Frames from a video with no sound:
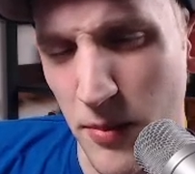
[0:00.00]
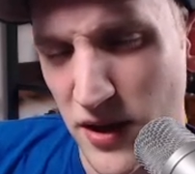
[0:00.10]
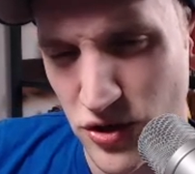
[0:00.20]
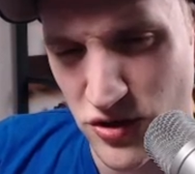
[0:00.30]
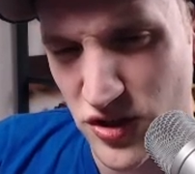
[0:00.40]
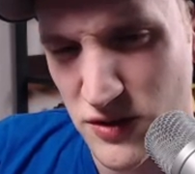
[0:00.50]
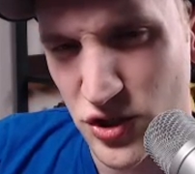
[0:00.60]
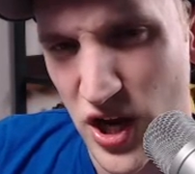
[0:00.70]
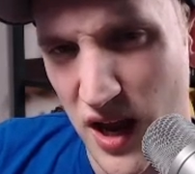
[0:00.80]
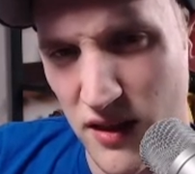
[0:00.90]
I should have just
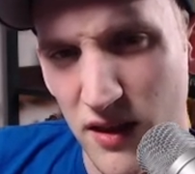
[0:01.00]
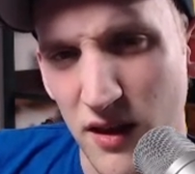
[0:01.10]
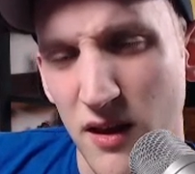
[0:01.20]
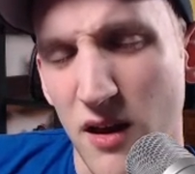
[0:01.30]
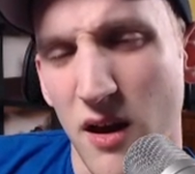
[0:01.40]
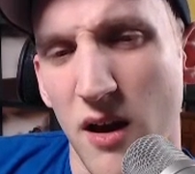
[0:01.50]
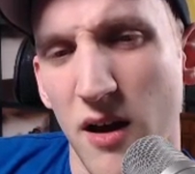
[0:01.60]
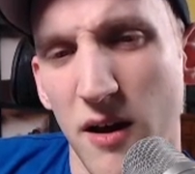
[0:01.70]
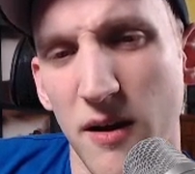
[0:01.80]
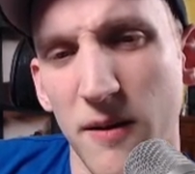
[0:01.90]
checked.
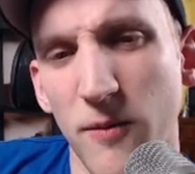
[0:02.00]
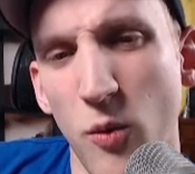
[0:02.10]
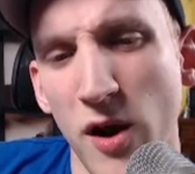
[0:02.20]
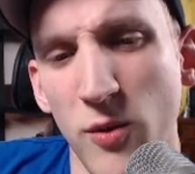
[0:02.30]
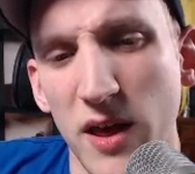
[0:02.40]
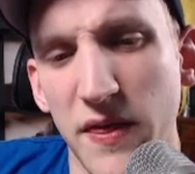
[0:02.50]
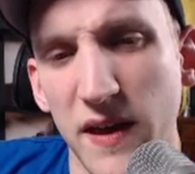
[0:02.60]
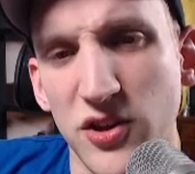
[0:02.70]
Why do I think